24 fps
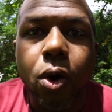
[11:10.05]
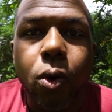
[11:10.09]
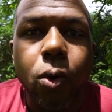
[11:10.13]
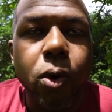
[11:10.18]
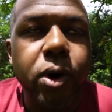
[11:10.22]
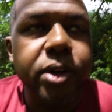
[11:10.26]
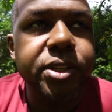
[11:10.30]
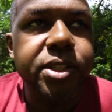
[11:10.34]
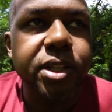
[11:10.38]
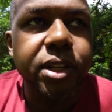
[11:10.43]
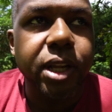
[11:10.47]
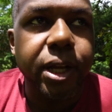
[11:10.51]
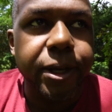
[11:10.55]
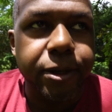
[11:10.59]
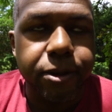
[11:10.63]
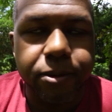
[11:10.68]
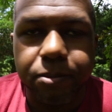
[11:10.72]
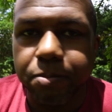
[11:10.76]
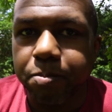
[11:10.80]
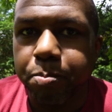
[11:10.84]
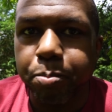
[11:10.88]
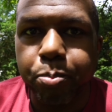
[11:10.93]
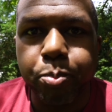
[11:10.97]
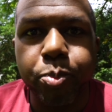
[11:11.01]
Or is it like
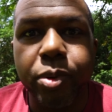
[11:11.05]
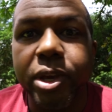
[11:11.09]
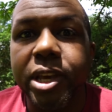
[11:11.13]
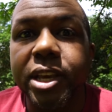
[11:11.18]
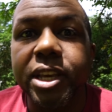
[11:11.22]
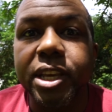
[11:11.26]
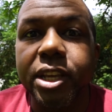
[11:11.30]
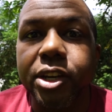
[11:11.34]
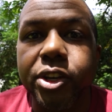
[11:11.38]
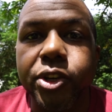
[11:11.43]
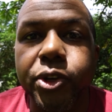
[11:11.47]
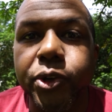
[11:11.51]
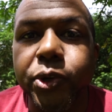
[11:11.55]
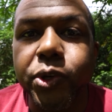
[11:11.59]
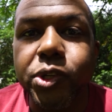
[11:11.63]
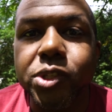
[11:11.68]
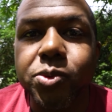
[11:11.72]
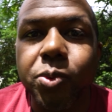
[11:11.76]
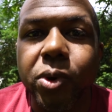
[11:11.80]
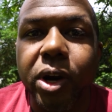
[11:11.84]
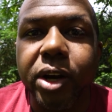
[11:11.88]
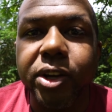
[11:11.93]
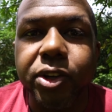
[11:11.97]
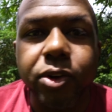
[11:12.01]
big and
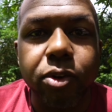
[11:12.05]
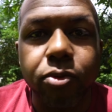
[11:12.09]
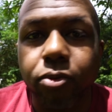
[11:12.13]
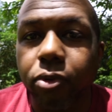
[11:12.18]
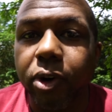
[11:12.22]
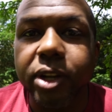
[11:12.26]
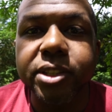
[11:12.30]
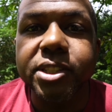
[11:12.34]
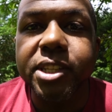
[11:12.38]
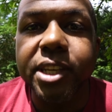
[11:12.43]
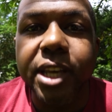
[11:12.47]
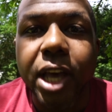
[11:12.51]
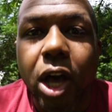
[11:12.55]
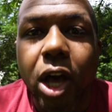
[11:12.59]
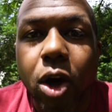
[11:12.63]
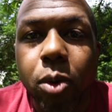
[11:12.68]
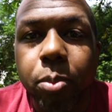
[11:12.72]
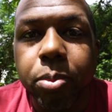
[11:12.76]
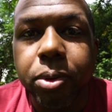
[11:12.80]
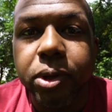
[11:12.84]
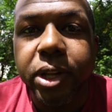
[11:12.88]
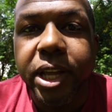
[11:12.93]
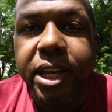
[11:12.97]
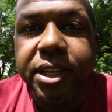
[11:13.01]
huge where you're renting
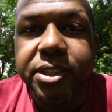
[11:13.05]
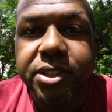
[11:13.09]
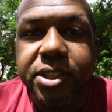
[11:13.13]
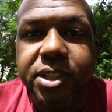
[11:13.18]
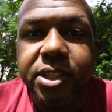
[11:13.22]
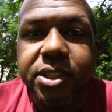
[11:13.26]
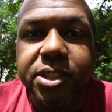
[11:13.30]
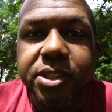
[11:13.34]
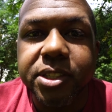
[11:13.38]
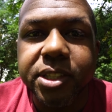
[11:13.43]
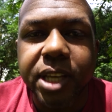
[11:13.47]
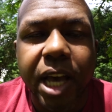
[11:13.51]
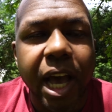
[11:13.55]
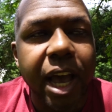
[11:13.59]
out places?